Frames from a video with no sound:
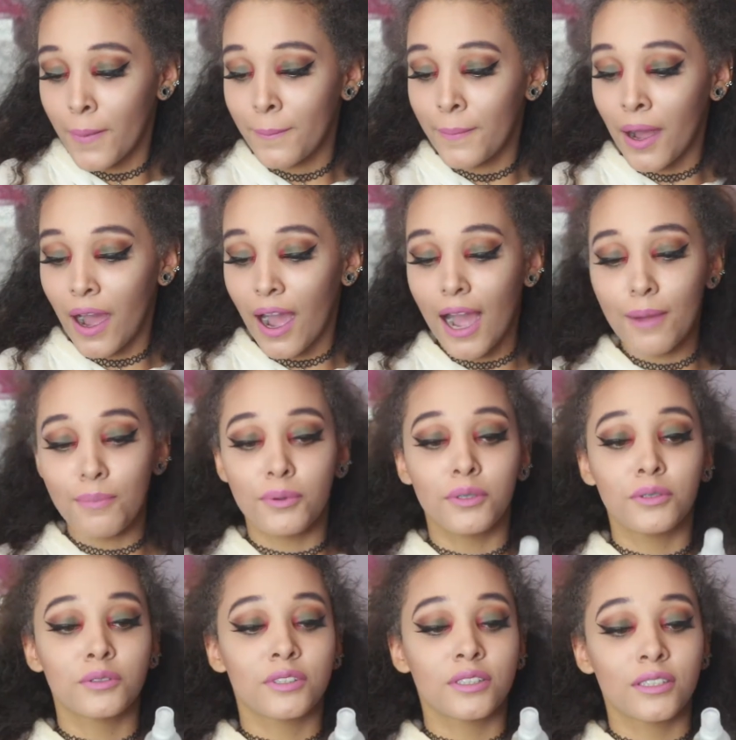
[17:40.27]
But I
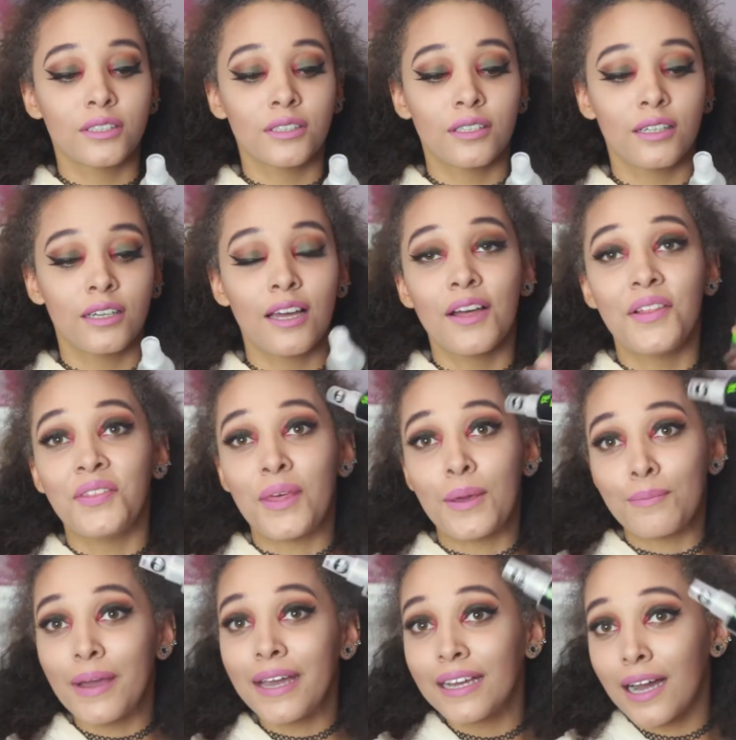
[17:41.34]
bought their
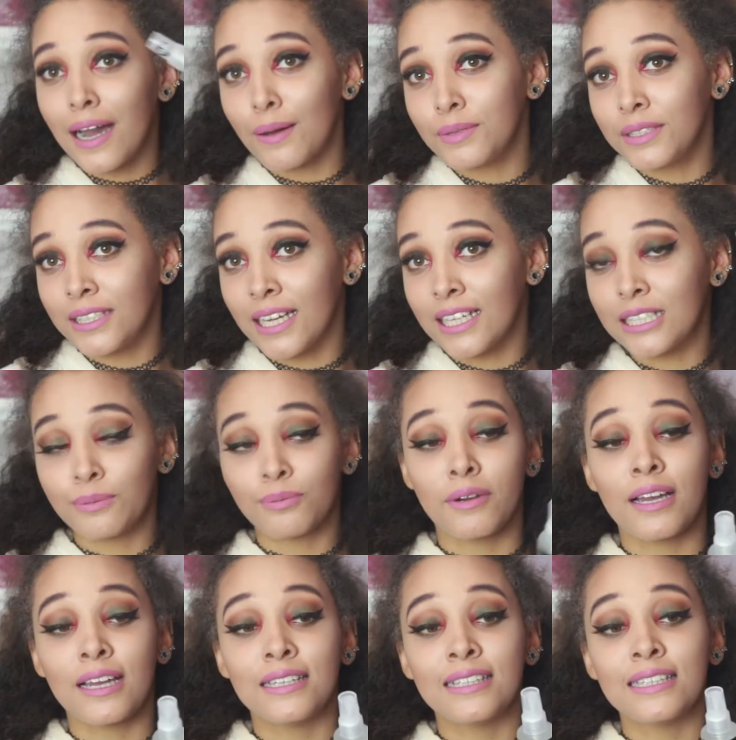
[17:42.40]
makeup setting
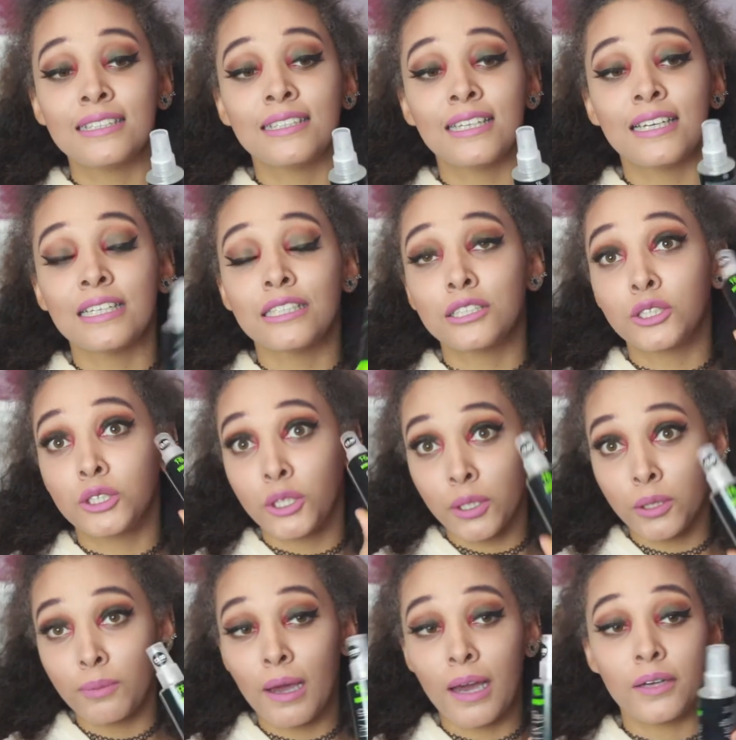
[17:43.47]
spray. This is
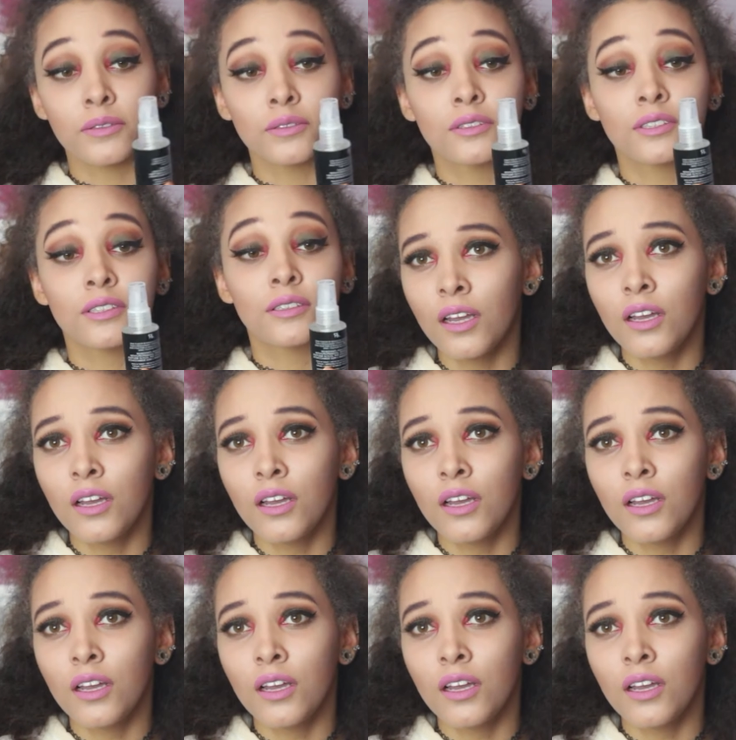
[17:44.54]
two pounds.